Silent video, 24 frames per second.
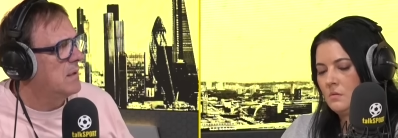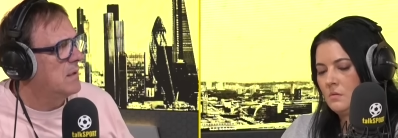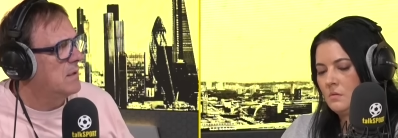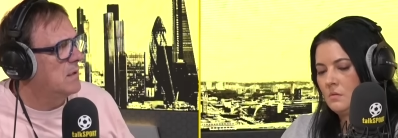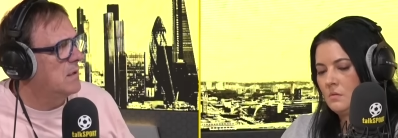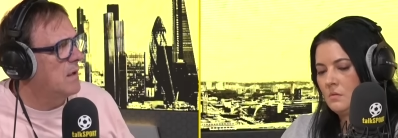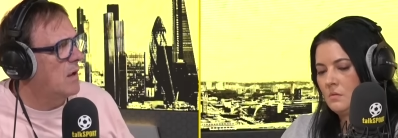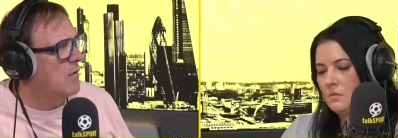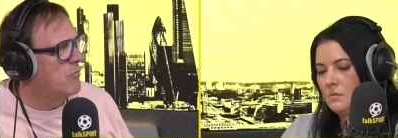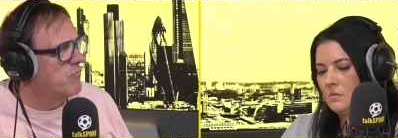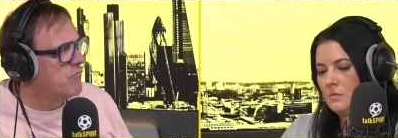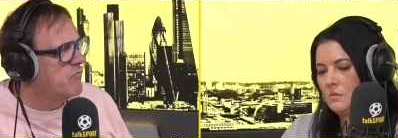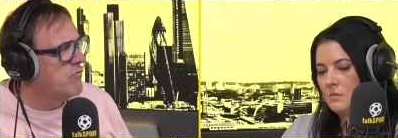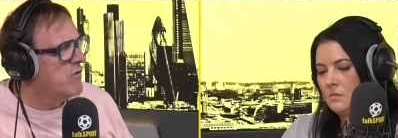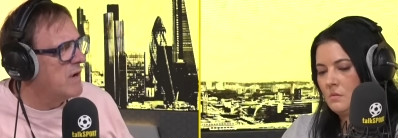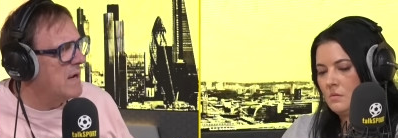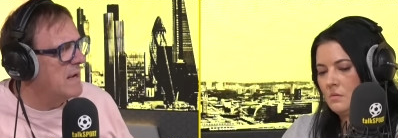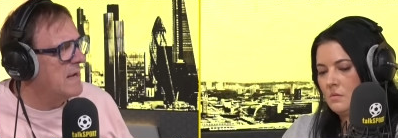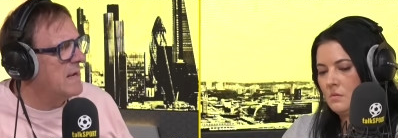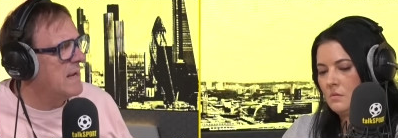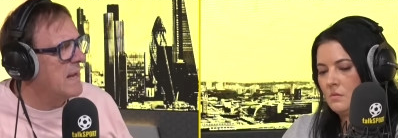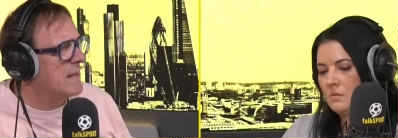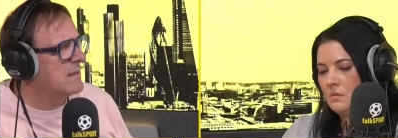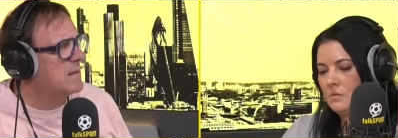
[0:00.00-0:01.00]
Speaker 1: You know,
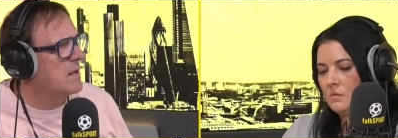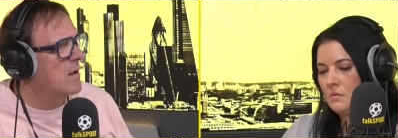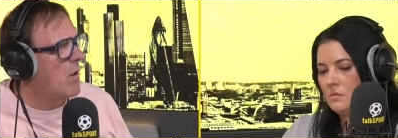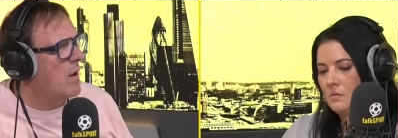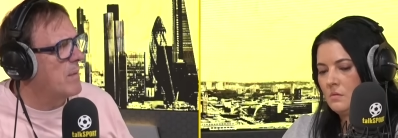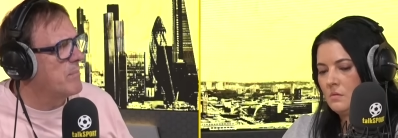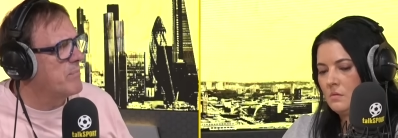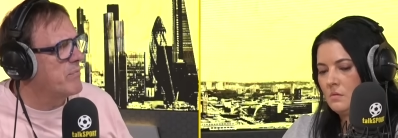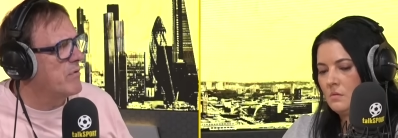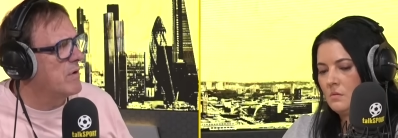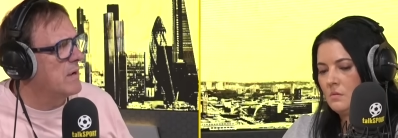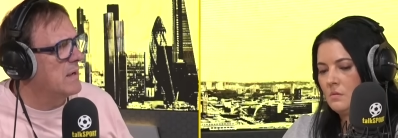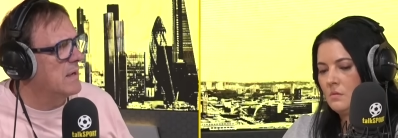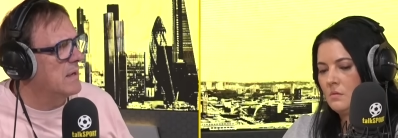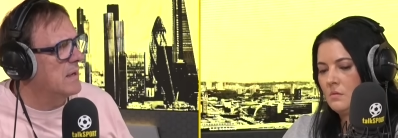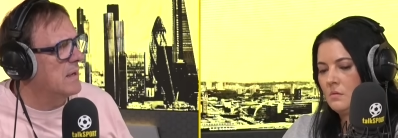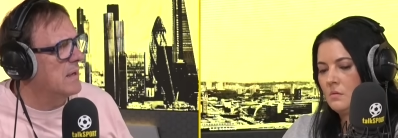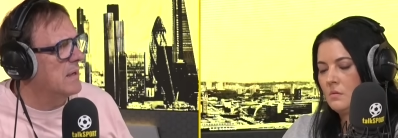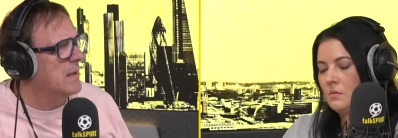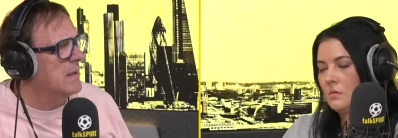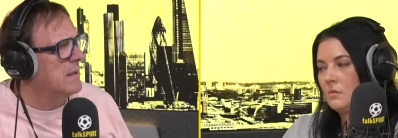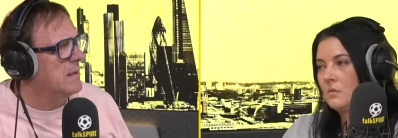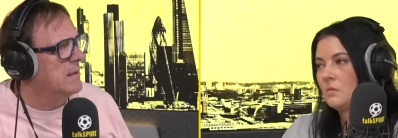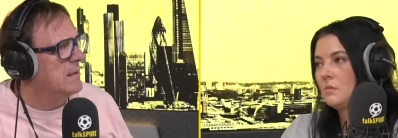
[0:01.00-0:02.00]
really led the line
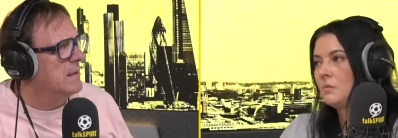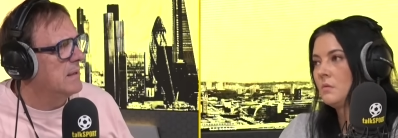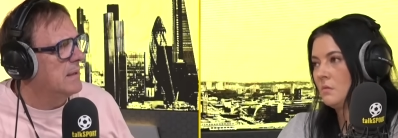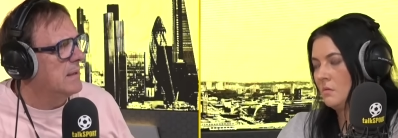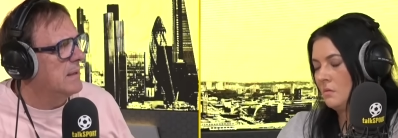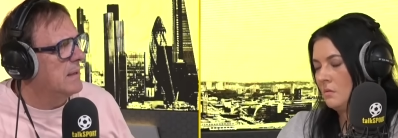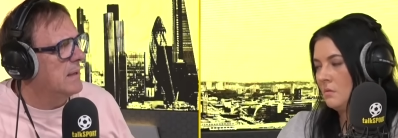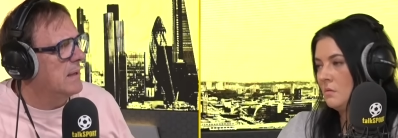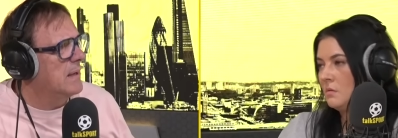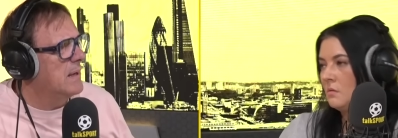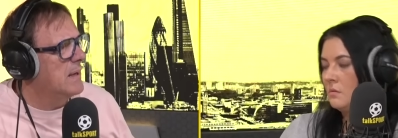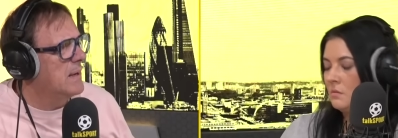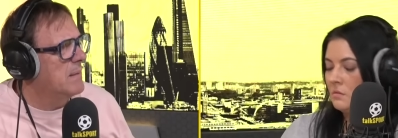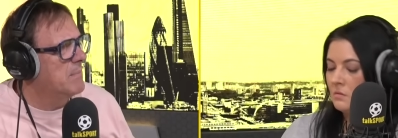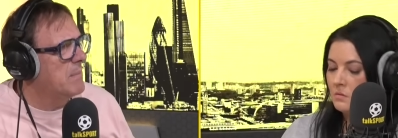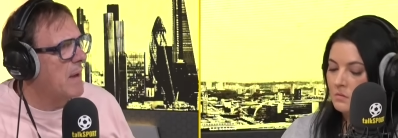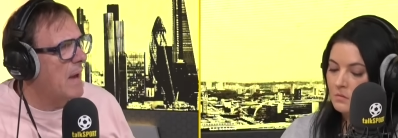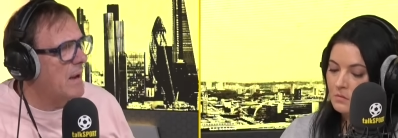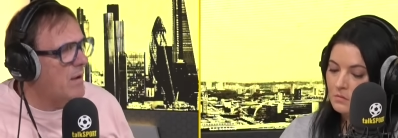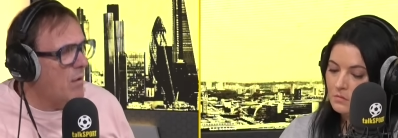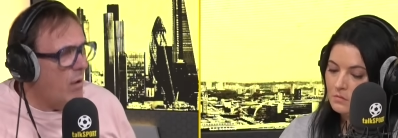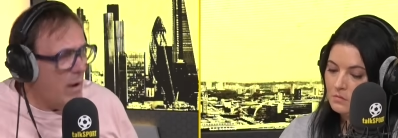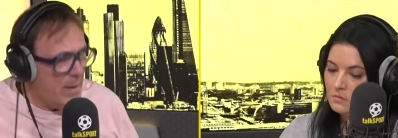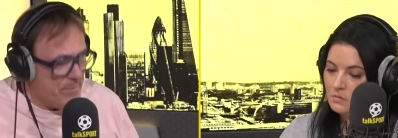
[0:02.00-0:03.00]
brilliantly. Um,
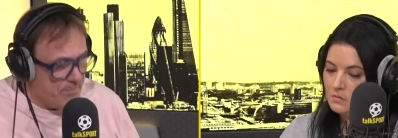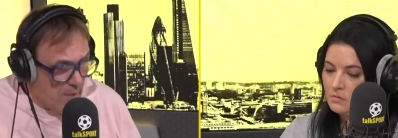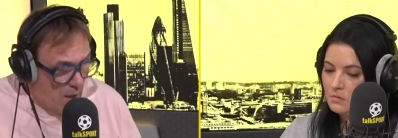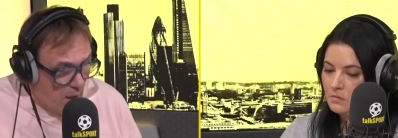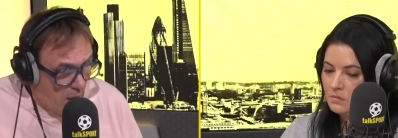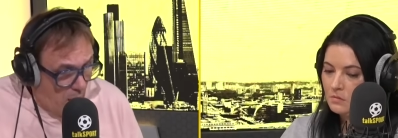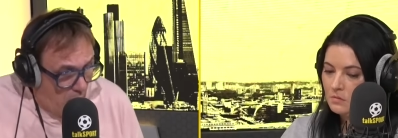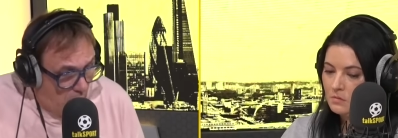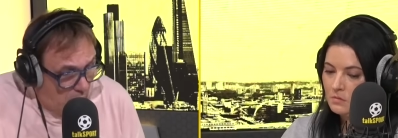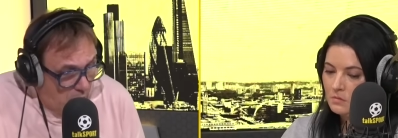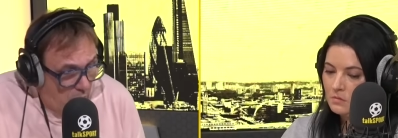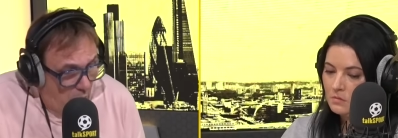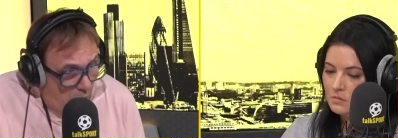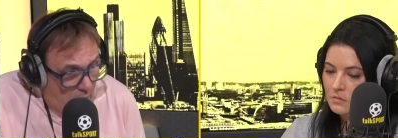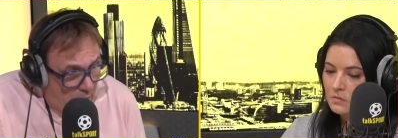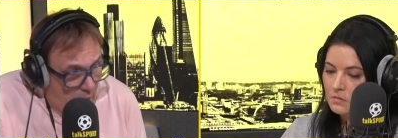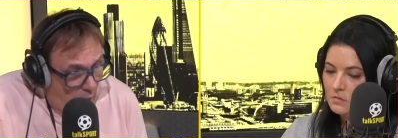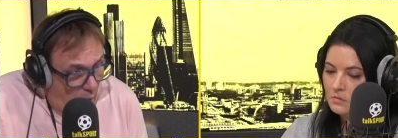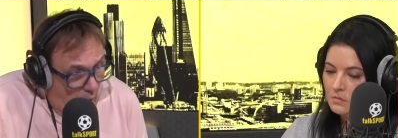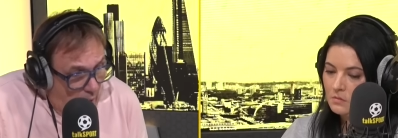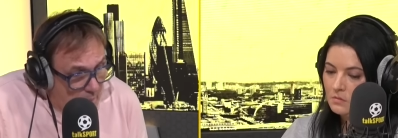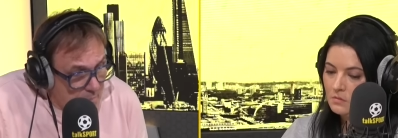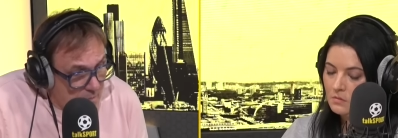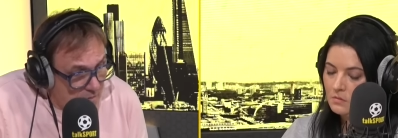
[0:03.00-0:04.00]
and I and I
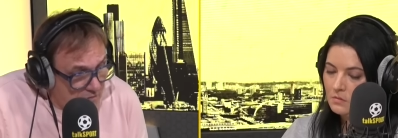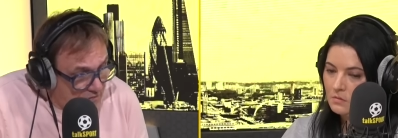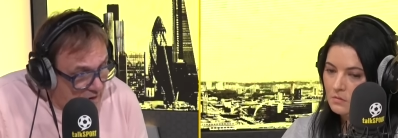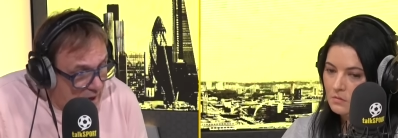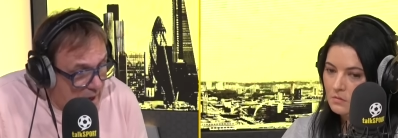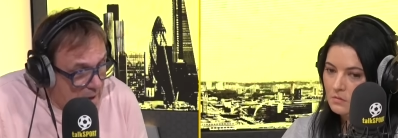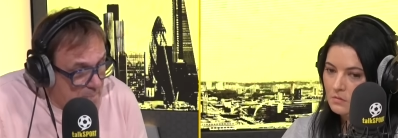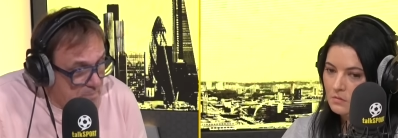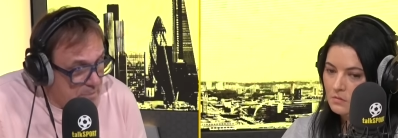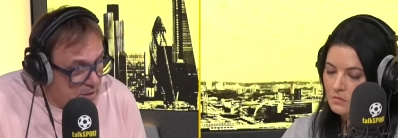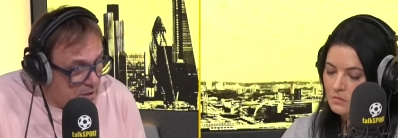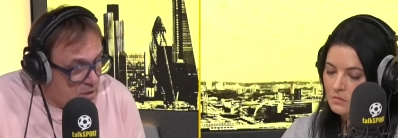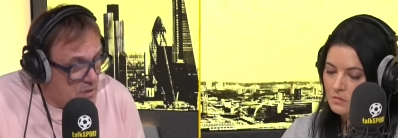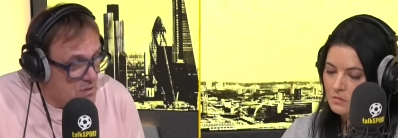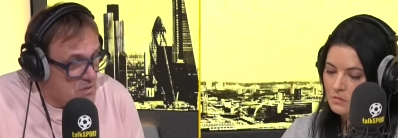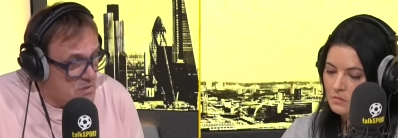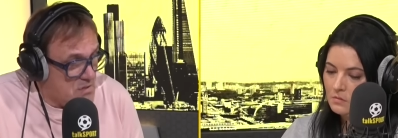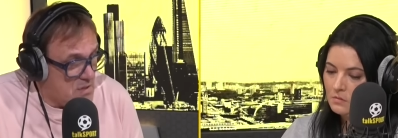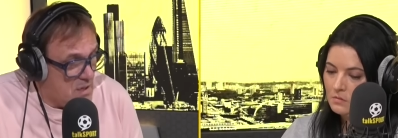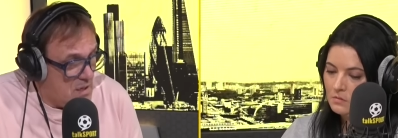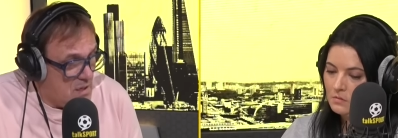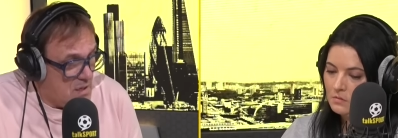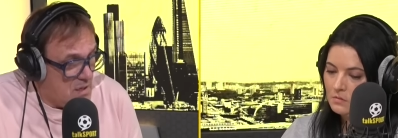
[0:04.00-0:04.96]
I'm a fan because